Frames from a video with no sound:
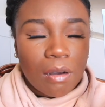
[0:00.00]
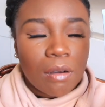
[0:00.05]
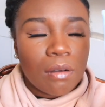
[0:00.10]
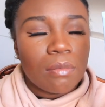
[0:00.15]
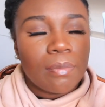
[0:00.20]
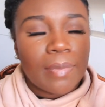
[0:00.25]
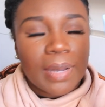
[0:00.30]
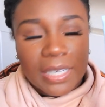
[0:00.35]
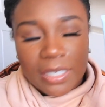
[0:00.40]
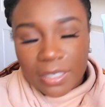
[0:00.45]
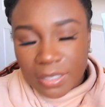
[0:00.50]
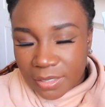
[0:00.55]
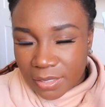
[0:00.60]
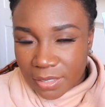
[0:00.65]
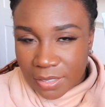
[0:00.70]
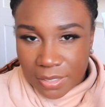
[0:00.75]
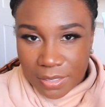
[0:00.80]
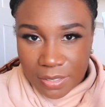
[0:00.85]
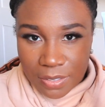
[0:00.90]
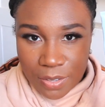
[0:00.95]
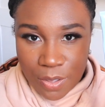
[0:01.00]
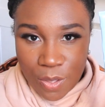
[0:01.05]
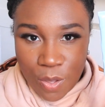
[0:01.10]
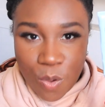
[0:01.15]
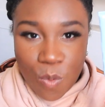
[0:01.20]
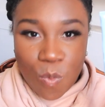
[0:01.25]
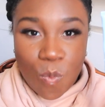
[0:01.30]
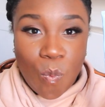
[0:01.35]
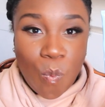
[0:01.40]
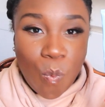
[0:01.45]
Oh my goodness,
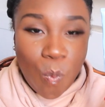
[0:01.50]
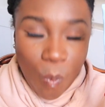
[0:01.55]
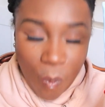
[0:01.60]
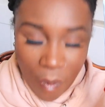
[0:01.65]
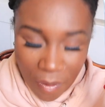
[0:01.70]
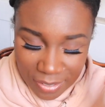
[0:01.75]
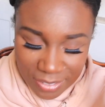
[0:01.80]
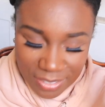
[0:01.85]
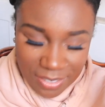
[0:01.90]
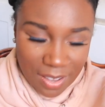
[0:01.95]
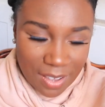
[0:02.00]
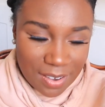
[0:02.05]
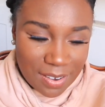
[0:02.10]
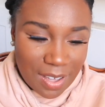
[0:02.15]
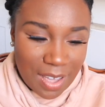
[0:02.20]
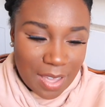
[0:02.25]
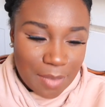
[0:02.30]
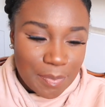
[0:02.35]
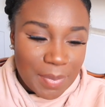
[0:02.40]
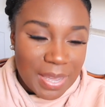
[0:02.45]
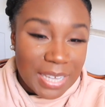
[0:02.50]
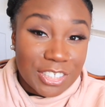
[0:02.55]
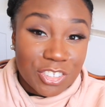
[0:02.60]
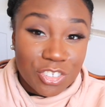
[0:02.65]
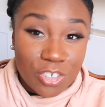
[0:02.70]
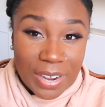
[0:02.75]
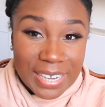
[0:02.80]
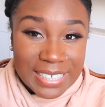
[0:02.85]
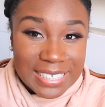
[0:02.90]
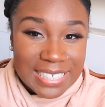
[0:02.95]
what a nightmare
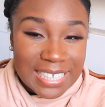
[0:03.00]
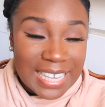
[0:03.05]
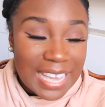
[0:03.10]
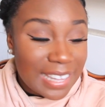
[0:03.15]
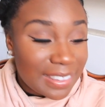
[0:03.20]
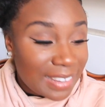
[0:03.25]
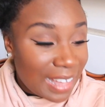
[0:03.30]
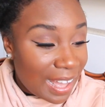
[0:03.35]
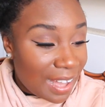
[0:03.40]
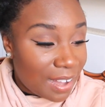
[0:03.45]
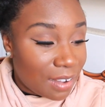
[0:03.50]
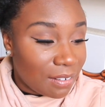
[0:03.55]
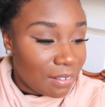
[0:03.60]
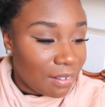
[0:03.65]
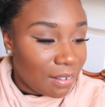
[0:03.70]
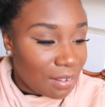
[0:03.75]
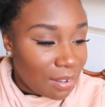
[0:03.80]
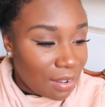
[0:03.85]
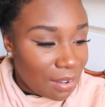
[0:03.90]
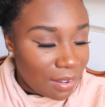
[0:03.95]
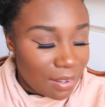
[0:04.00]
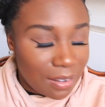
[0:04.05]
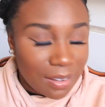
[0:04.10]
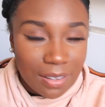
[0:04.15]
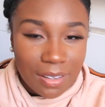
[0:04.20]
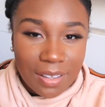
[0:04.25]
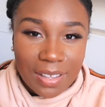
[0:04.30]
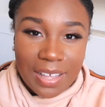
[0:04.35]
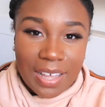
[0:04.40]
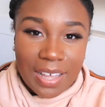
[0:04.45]
trying to get that out. Oh,
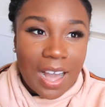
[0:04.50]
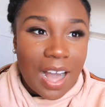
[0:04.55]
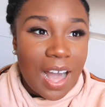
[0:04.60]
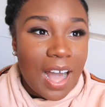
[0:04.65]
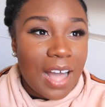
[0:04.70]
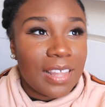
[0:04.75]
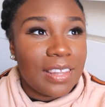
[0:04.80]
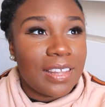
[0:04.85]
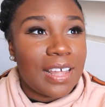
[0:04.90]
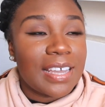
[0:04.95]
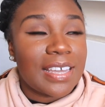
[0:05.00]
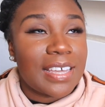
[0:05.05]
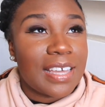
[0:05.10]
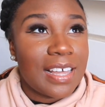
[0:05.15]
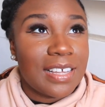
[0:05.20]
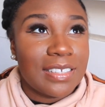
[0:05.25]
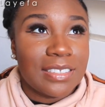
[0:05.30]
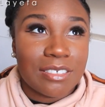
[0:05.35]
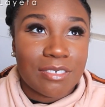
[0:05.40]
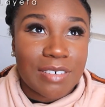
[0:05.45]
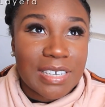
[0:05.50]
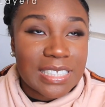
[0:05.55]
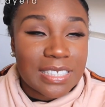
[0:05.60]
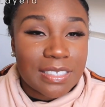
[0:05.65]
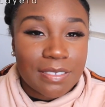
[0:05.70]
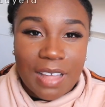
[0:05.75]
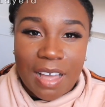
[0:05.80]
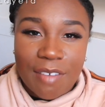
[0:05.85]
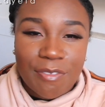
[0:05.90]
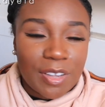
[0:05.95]

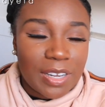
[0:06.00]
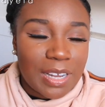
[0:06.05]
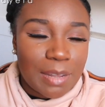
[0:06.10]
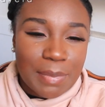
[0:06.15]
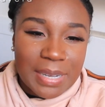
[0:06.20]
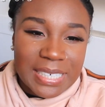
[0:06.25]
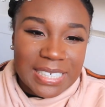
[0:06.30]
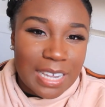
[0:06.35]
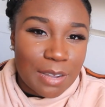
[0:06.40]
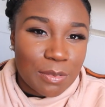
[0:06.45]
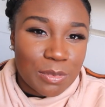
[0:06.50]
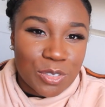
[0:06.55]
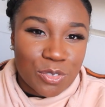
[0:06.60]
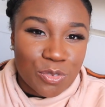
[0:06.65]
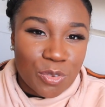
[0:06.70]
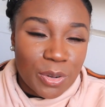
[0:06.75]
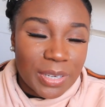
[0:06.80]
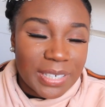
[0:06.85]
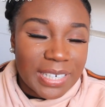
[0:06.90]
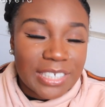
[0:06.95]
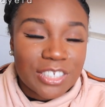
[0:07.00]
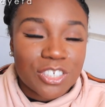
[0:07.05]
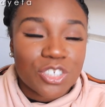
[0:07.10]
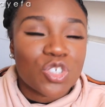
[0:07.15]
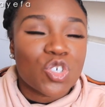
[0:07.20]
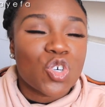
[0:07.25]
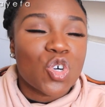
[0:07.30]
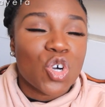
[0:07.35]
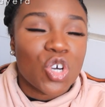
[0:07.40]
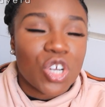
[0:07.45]
I felt like my day was ruined. I
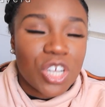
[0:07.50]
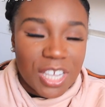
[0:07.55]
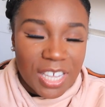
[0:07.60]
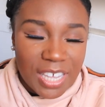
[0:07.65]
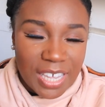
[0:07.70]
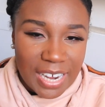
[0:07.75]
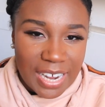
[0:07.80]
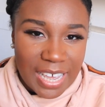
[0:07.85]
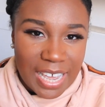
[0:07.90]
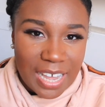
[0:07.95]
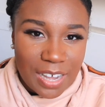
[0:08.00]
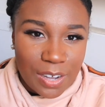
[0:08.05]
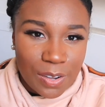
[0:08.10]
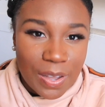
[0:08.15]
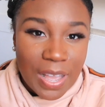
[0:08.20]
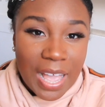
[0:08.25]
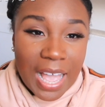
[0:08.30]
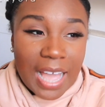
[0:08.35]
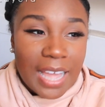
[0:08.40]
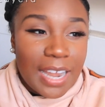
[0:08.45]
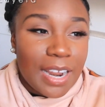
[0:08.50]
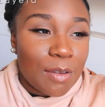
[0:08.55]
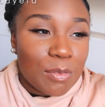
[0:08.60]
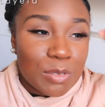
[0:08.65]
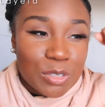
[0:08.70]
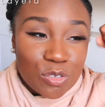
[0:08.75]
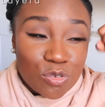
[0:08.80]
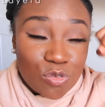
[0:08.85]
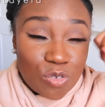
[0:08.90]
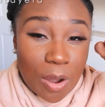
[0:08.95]
just couldn't get it out, and I
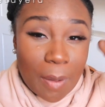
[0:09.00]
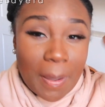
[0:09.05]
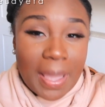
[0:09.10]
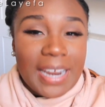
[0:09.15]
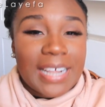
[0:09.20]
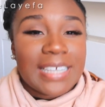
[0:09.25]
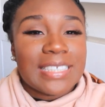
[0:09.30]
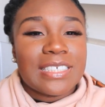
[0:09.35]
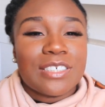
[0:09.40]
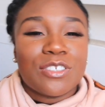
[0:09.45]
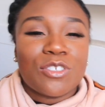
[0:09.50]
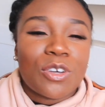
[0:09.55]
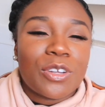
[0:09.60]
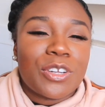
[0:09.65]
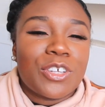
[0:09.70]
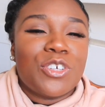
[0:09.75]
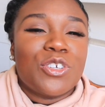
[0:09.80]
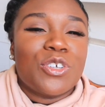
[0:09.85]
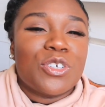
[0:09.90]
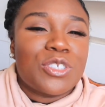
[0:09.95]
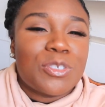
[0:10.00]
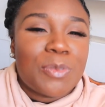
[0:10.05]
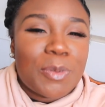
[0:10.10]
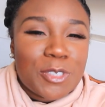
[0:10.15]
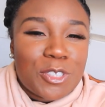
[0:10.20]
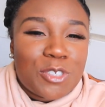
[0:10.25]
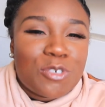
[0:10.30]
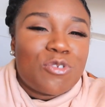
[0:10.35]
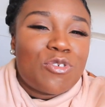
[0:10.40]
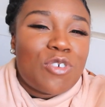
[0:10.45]
was and I didn't know that you're not
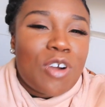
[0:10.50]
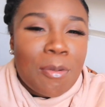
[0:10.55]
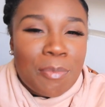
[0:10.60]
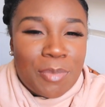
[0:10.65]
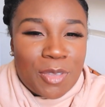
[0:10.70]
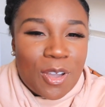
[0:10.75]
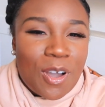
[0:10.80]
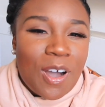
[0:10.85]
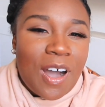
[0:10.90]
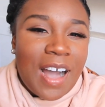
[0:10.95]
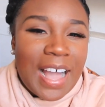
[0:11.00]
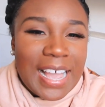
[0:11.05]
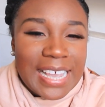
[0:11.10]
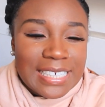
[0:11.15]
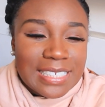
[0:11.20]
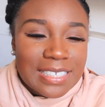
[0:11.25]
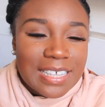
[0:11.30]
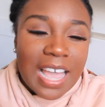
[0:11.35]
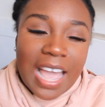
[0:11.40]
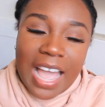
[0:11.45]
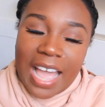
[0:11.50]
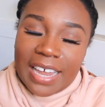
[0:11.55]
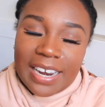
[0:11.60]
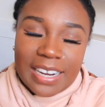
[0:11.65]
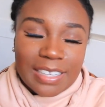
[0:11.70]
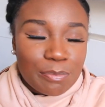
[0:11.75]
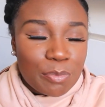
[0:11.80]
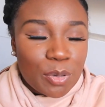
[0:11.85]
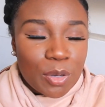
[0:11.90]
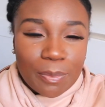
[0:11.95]
supposed to rub your eyes.
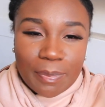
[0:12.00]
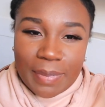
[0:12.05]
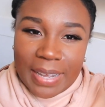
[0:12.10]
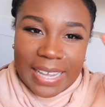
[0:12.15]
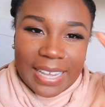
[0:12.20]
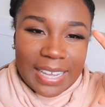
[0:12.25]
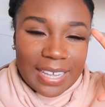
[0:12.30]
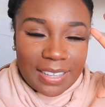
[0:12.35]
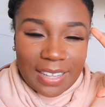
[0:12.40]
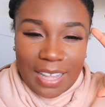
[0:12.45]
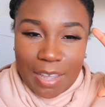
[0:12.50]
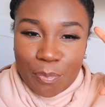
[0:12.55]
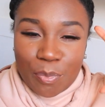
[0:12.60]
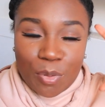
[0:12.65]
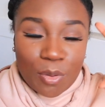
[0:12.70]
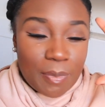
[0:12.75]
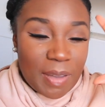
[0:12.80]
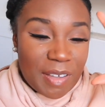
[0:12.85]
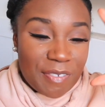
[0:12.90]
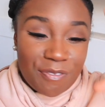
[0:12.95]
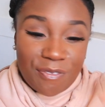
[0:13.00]
And I put my